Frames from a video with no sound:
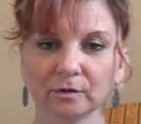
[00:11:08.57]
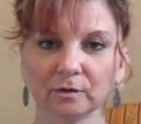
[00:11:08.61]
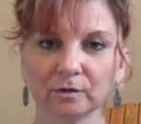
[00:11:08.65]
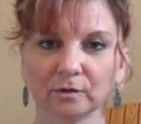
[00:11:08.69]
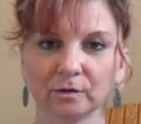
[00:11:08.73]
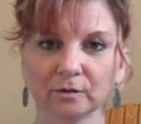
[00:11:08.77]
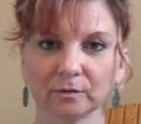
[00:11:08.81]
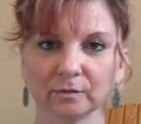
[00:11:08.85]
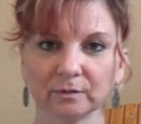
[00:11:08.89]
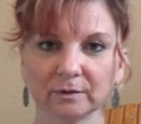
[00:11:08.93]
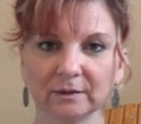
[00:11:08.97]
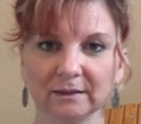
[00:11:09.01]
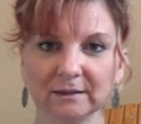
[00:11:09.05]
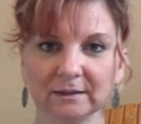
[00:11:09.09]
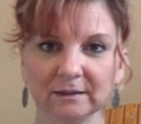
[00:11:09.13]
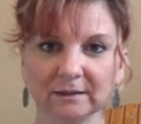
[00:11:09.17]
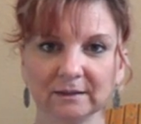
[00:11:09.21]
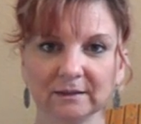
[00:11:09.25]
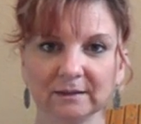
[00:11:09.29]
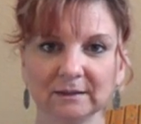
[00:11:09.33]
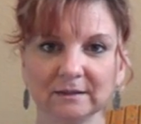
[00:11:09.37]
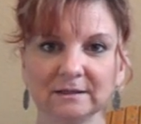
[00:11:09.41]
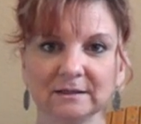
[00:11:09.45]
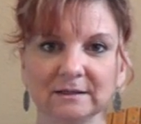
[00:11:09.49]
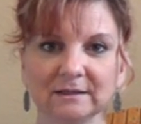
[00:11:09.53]

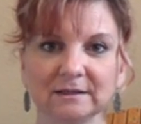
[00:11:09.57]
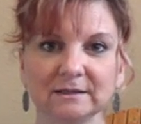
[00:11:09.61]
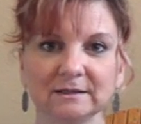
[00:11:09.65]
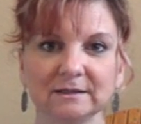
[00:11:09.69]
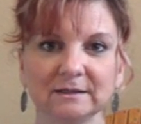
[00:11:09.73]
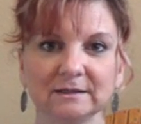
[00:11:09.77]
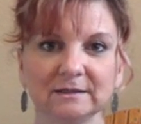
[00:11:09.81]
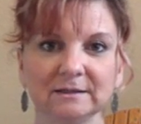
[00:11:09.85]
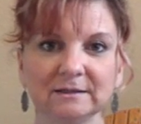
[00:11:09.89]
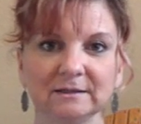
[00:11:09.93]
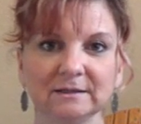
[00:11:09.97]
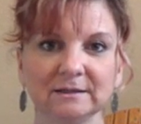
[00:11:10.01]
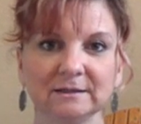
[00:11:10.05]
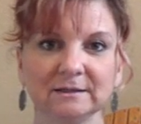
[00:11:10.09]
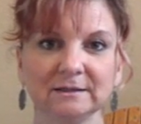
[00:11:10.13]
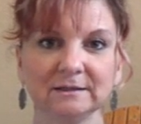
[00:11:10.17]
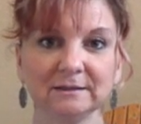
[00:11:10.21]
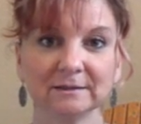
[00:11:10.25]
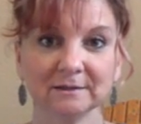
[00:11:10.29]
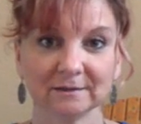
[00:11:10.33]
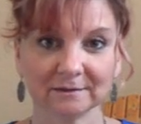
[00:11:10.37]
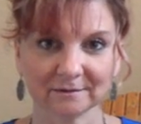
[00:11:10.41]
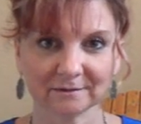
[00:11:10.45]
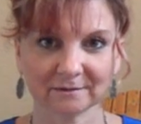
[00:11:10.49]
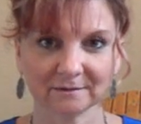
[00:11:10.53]

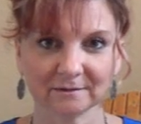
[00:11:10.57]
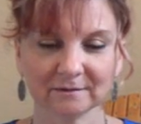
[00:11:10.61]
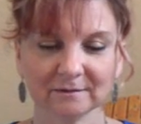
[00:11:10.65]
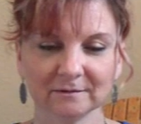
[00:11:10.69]
green.